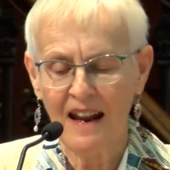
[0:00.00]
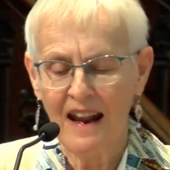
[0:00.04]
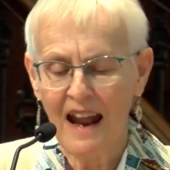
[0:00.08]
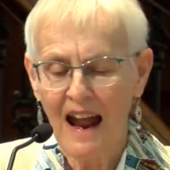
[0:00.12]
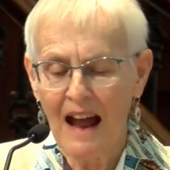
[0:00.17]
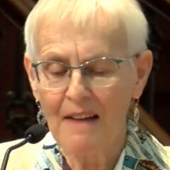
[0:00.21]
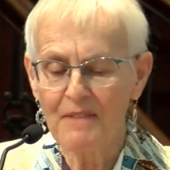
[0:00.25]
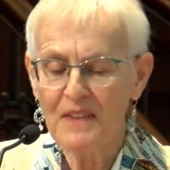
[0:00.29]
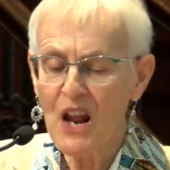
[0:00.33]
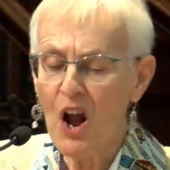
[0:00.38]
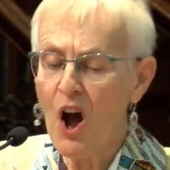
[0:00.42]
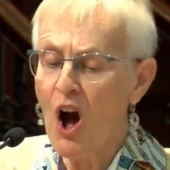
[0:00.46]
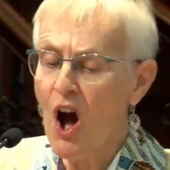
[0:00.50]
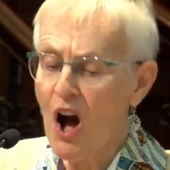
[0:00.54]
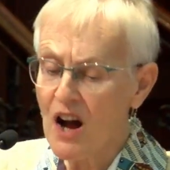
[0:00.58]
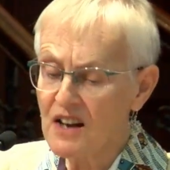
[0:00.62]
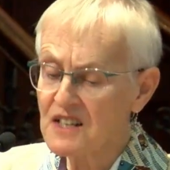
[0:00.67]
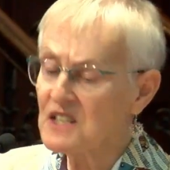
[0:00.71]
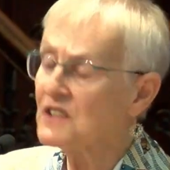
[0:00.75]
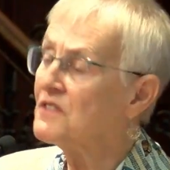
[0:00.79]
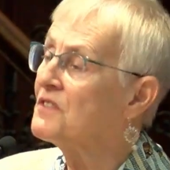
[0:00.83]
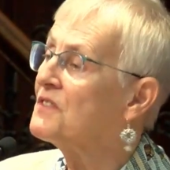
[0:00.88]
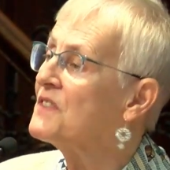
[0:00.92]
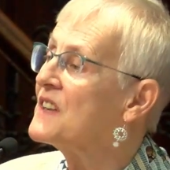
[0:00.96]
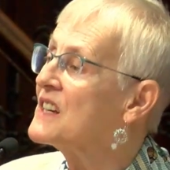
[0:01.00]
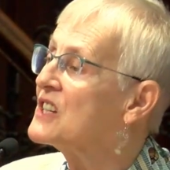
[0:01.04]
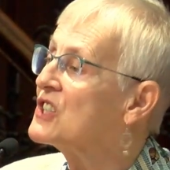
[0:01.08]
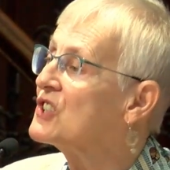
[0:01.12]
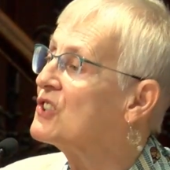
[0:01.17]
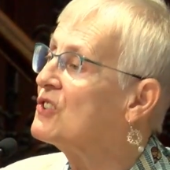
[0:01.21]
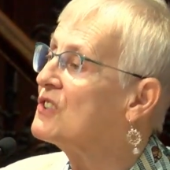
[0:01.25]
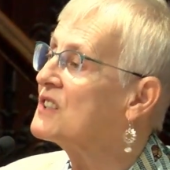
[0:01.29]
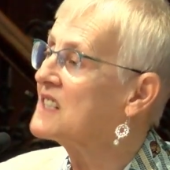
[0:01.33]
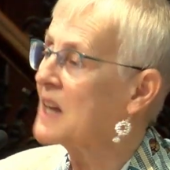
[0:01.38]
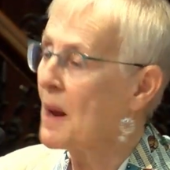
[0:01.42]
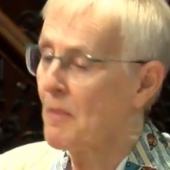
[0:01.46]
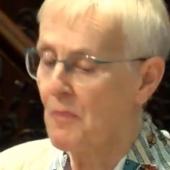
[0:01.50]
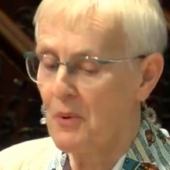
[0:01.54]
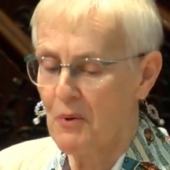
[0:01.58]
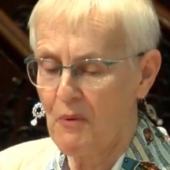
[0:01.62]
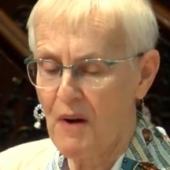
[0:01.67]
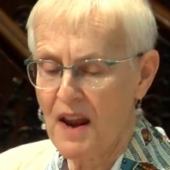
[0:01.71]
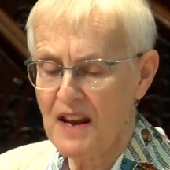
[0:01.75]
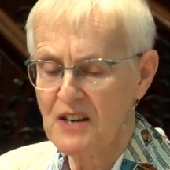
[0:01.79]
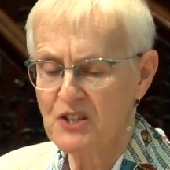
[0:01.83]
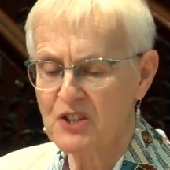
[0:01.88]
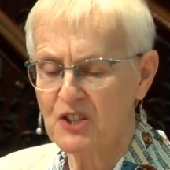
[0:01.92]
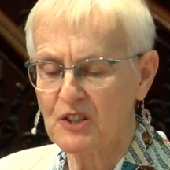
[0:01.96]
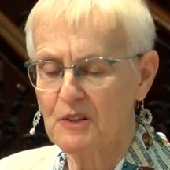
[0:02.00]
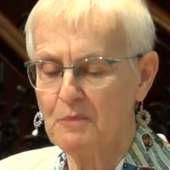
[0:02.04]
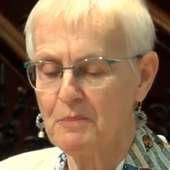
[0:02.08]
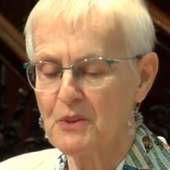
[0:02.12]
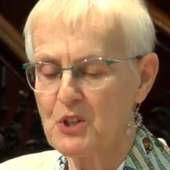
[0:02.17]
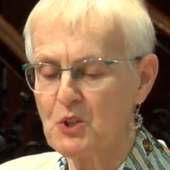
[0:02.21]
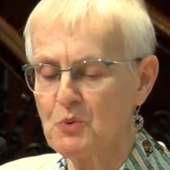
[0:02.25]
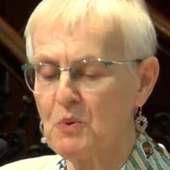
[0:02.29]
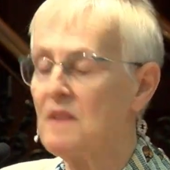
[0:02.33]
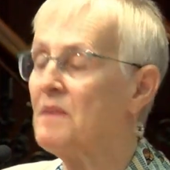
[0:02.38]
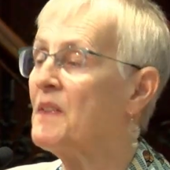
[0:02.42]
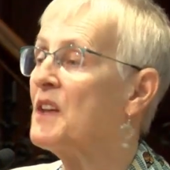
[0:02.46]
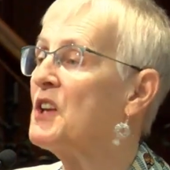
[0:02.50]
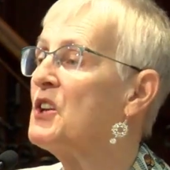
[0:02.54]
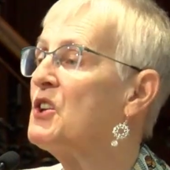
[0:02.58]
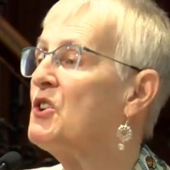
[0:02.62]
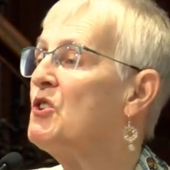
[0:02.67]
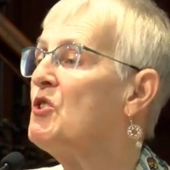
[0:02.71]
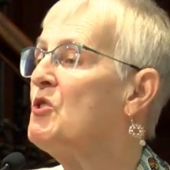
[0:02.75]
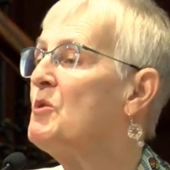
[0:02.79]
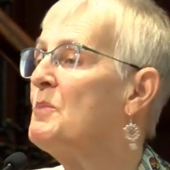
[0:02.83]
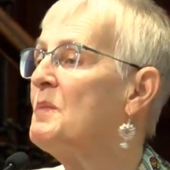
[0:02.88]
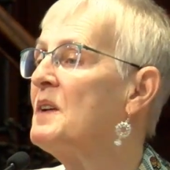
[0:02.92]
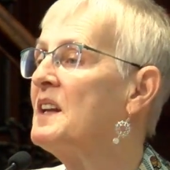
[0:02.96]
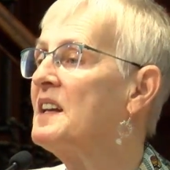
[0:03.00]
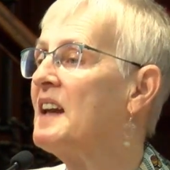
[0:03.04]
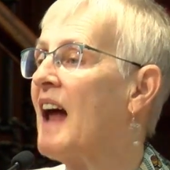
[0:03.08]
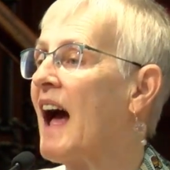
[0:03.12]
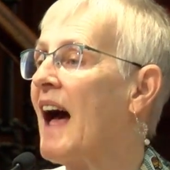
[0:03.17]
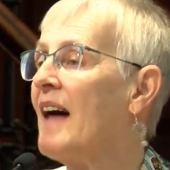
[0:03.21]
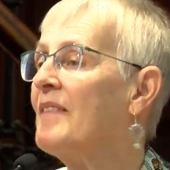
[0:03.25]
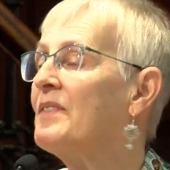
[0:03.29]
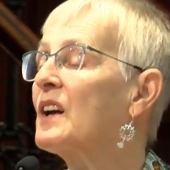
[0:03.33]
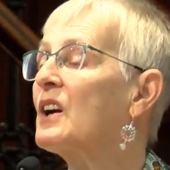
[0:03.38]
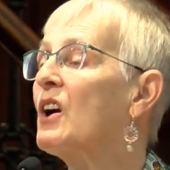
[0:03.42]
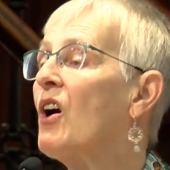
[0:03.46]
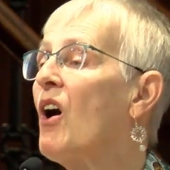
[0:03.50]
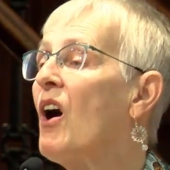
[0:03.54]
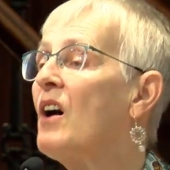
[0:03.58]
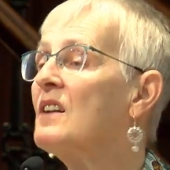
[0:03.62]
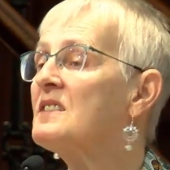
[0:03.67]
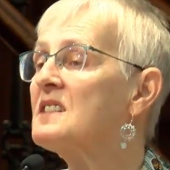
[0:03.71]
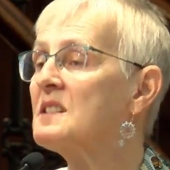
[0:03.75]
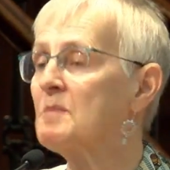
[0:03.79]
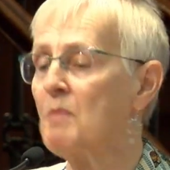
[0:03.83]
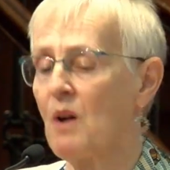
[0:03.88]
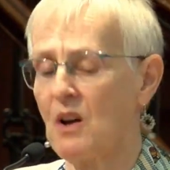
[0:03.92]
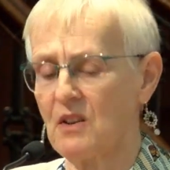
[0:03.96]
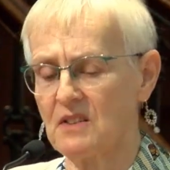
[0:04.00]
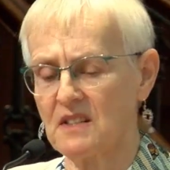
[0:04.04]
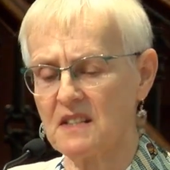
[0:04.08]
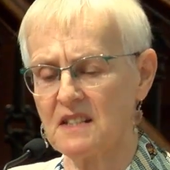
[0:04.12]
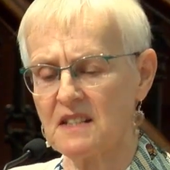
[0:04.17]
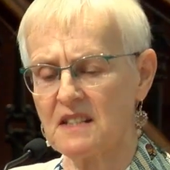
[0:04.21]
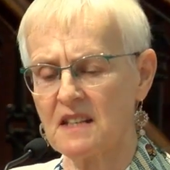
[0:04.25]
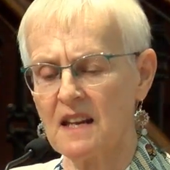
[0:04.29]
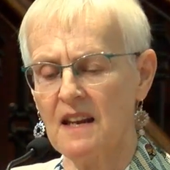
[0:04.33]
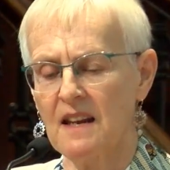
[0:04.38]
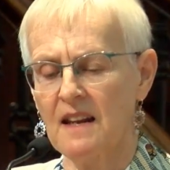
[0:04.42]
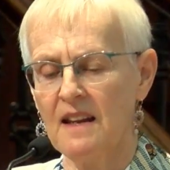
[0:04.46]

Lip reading: And the artificial separation between the human and the cosmos